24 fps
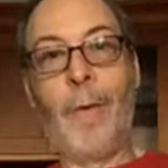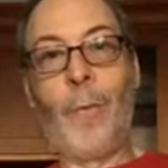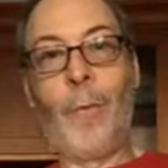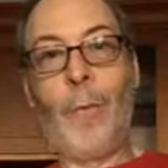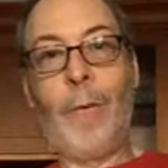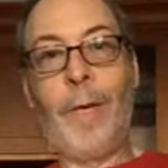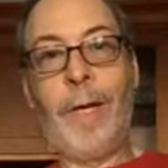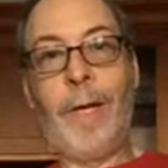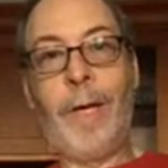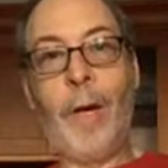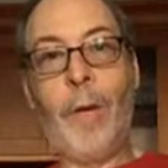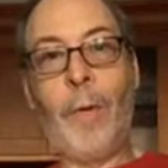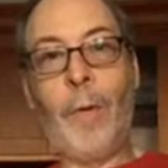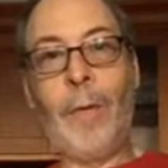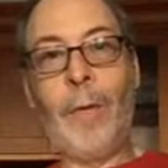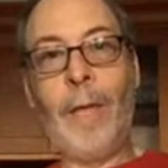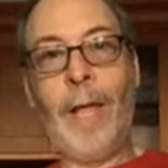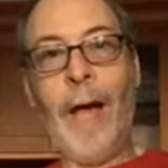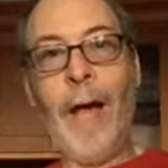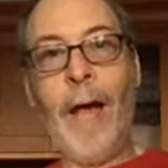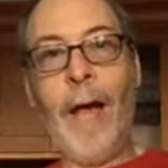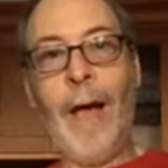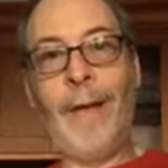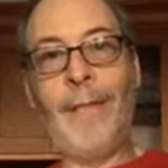We go
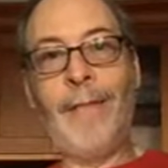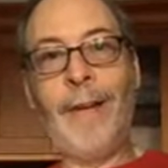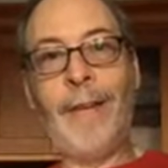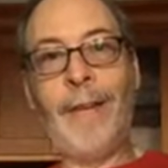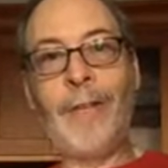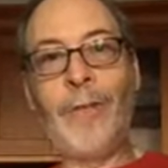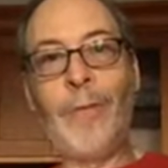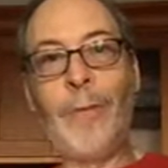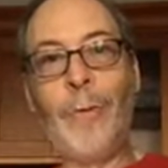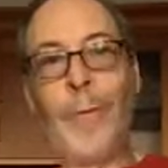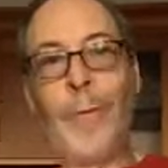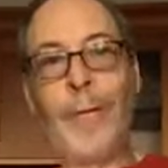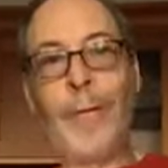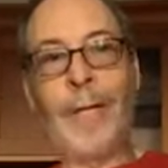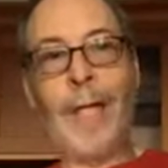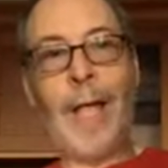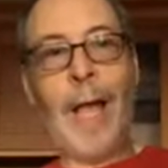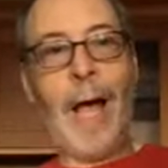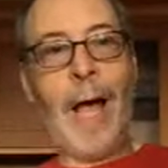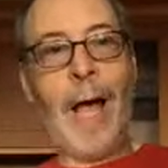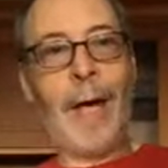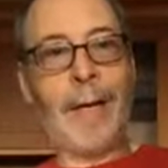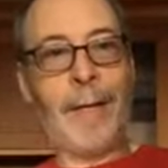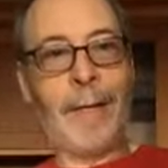live at 2
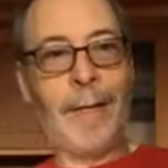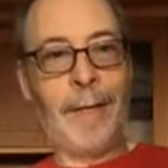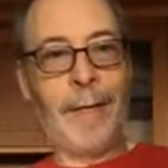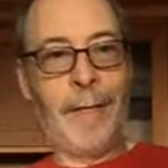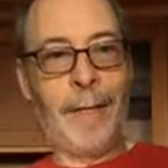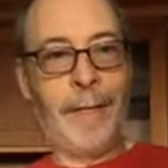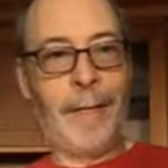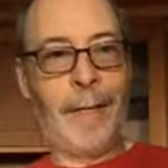o'clock.